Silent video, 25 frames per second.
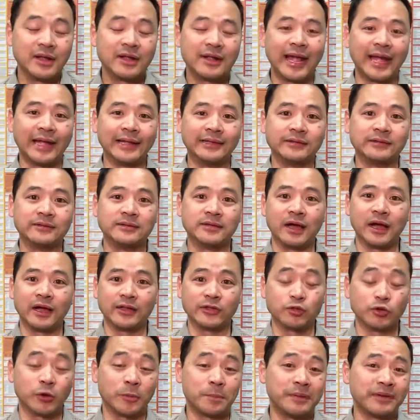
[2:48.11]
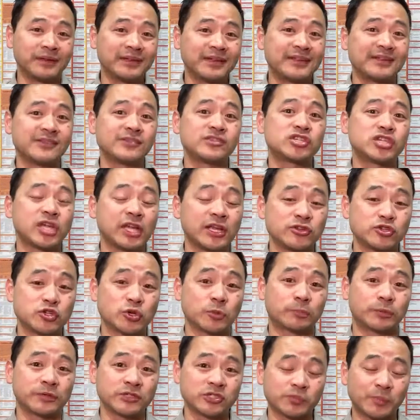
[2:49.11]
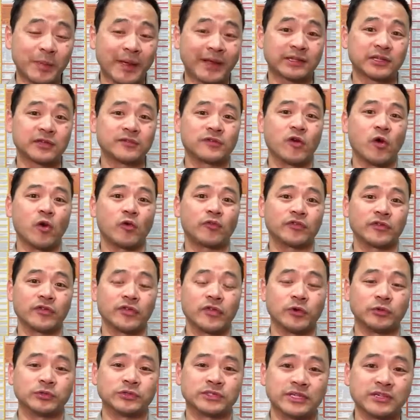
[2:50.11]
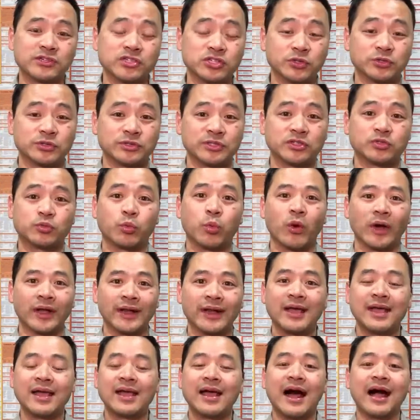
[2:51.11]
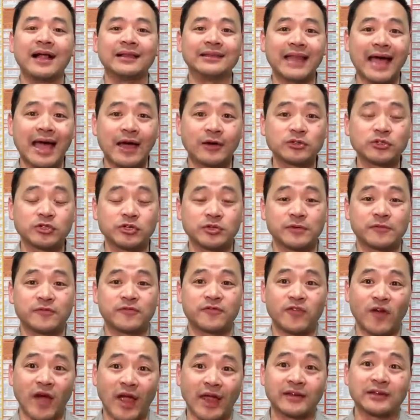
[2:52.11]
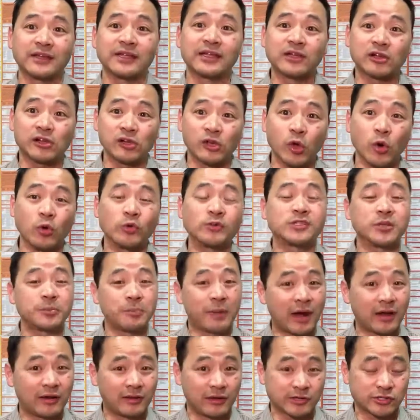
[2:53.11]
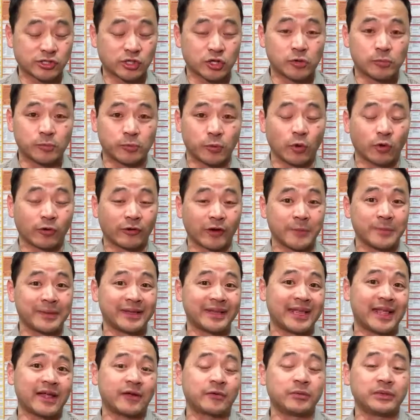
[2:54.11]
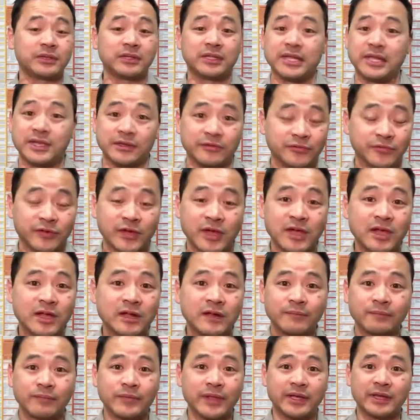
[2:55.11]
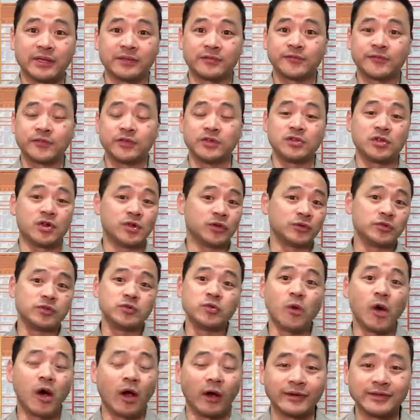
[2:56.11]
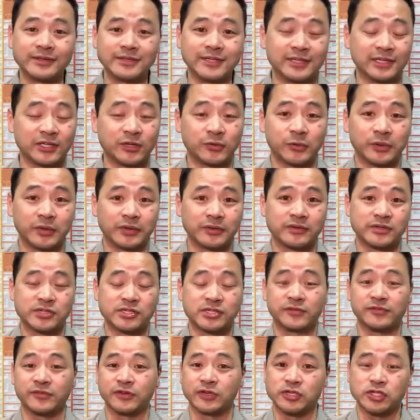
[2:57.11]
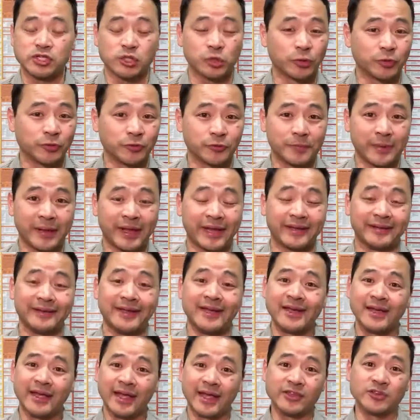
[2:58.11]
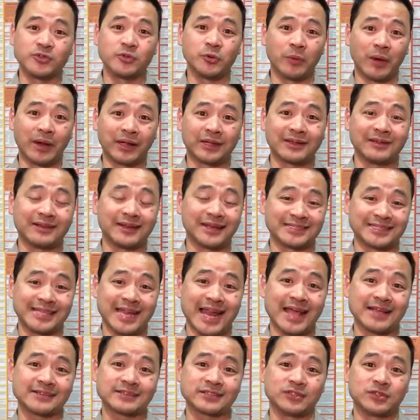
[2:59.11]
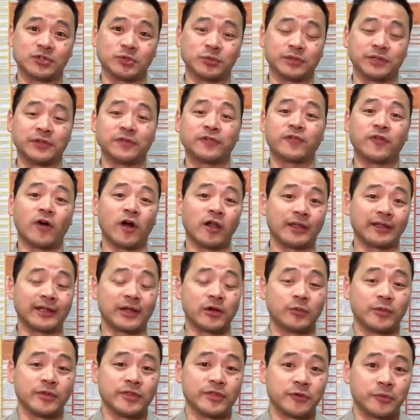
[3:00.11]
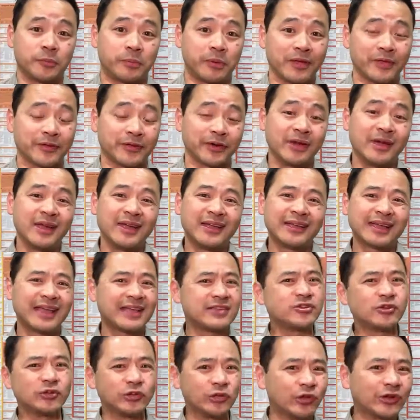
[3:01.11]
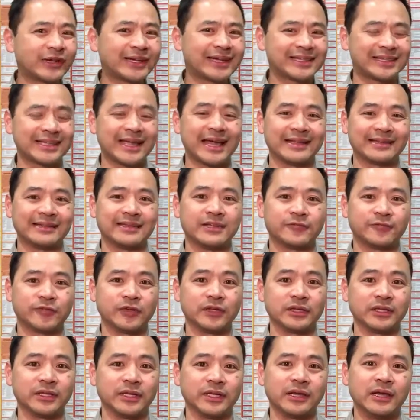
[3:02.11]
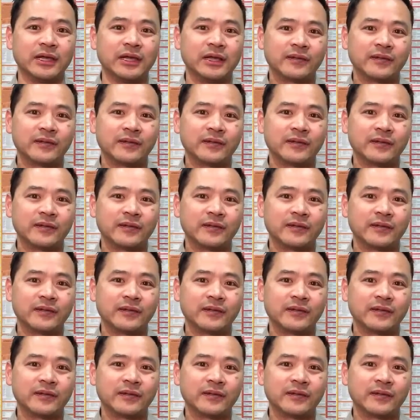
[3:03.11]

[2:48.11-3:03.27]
And uh, your ability to change your perspective over those issues is what allows you to finally close the biological program and get relief. That if you know you are dealing with severe shoulder pain and you recognize it has to do with the falling out with your brother, can you look at that differently?